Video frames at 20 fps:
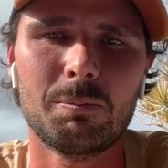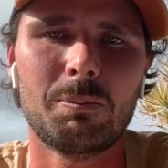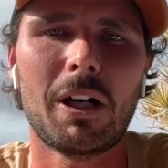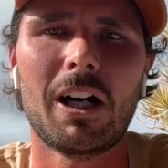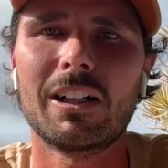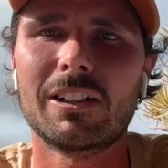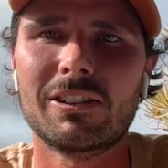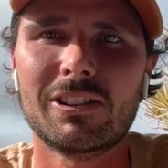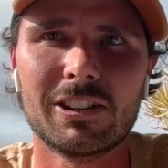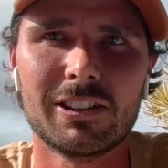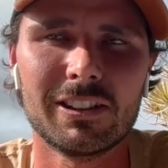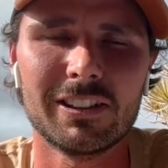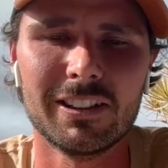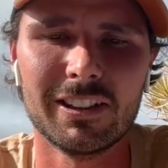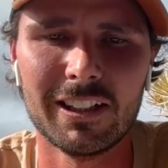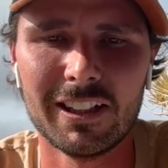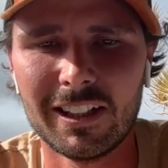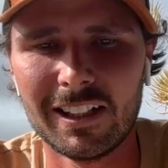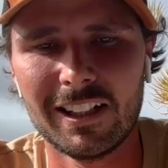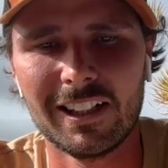bugs and
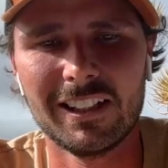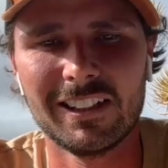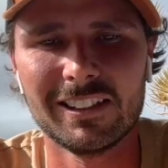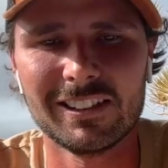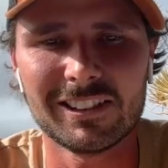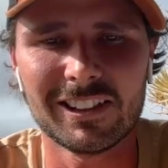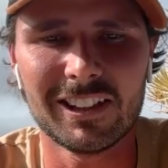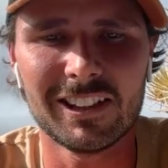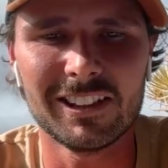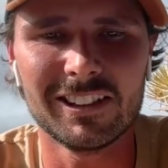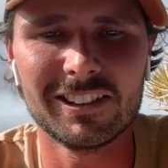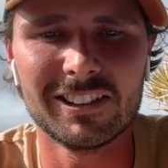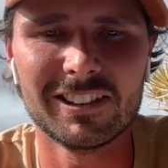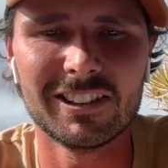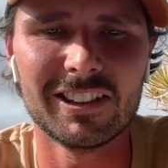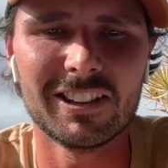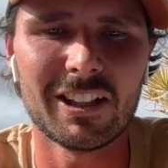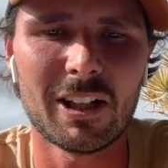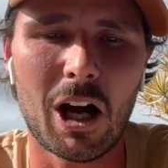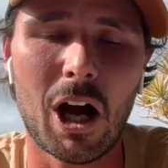so
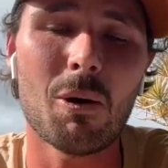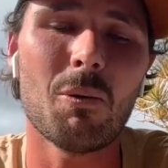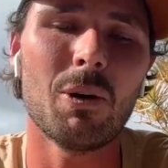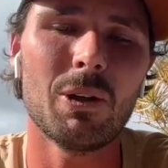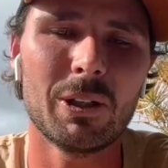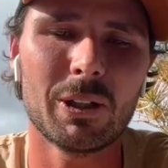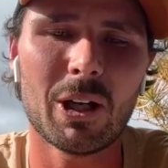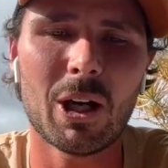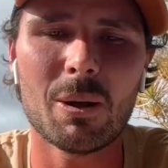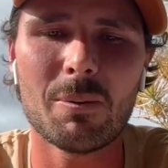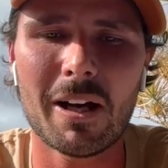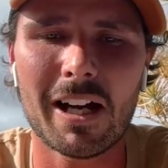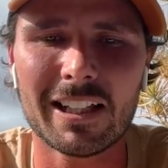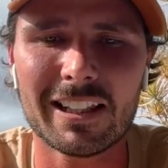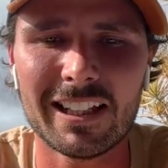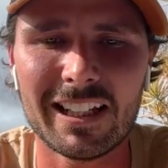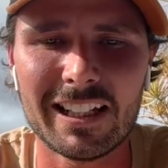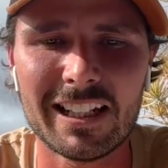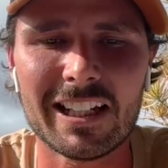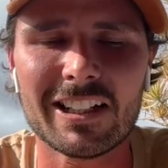yeah, I want to go back
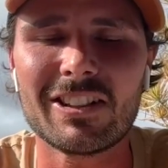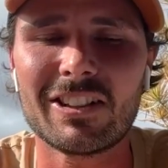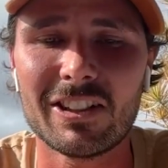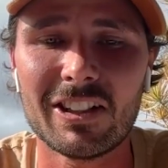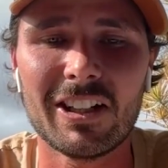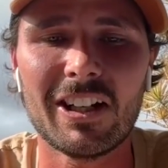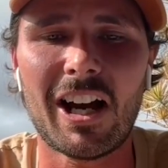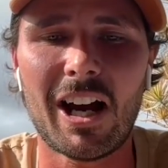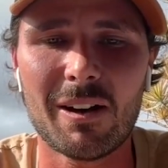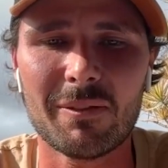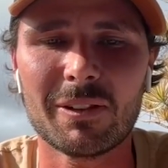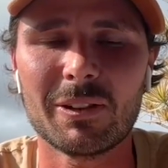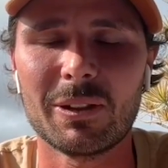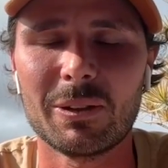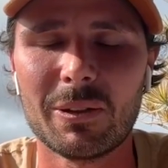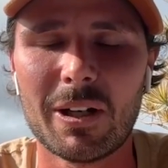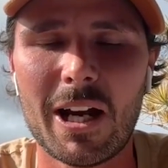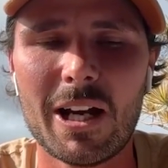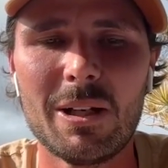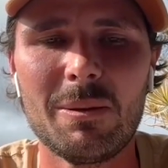there next year after
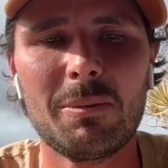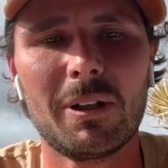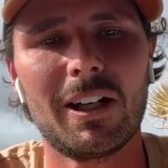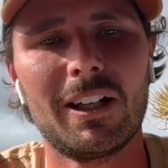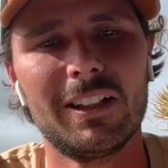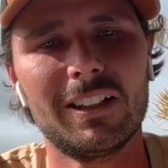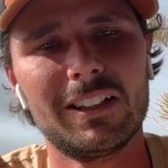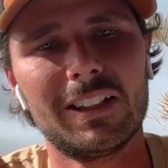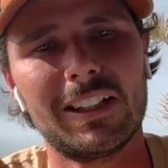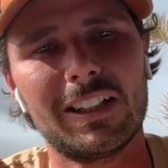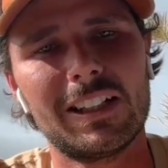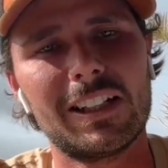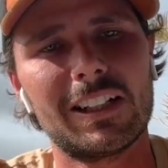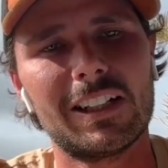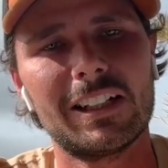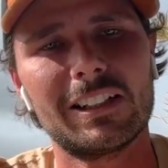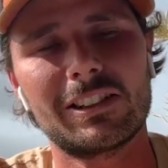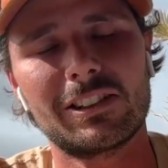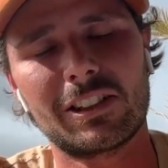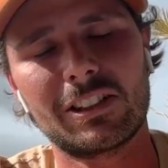the rain, but yeah,
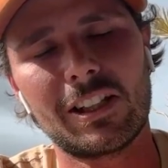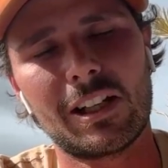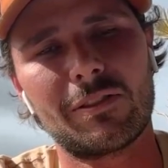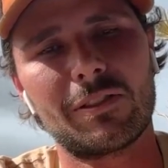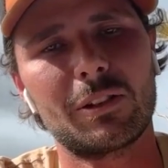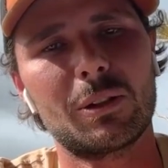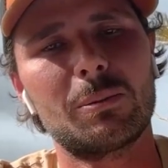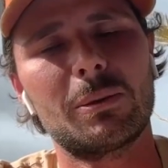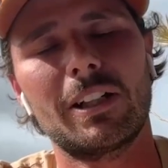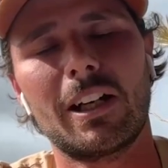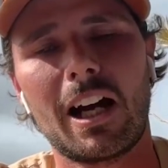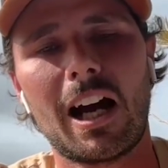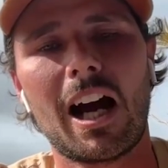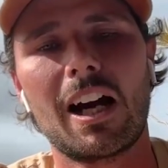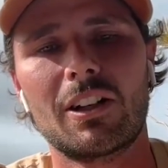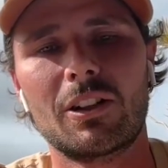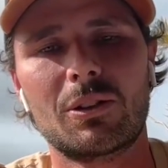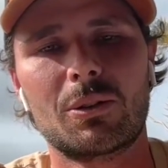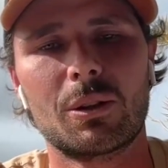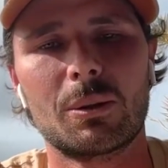it's definitely be a
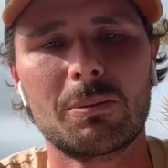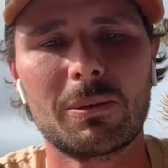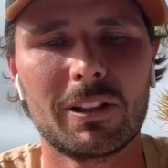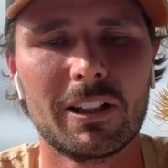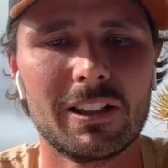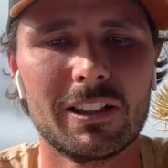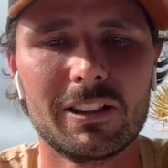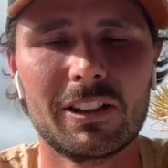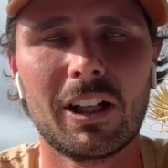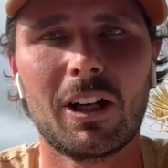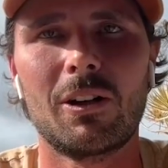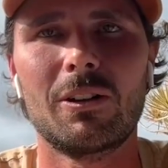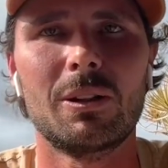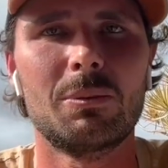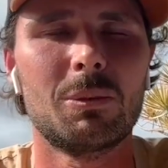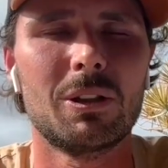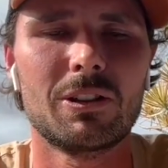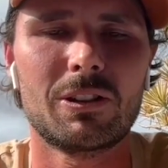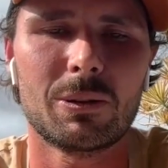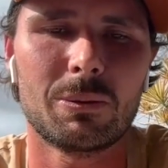harder trip than going in
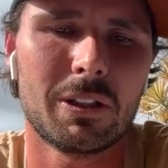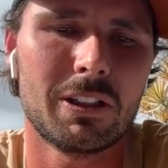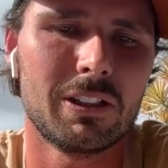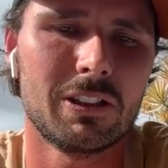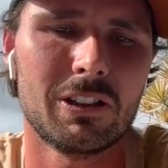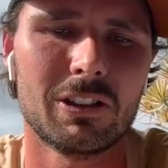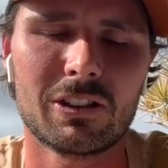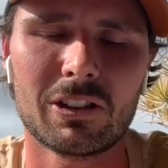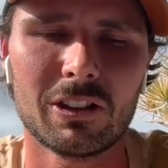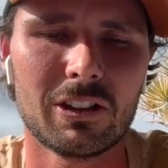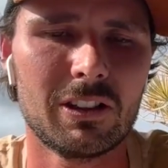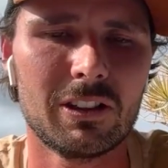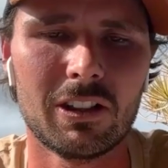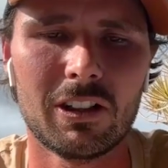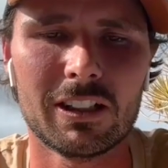winter when you just got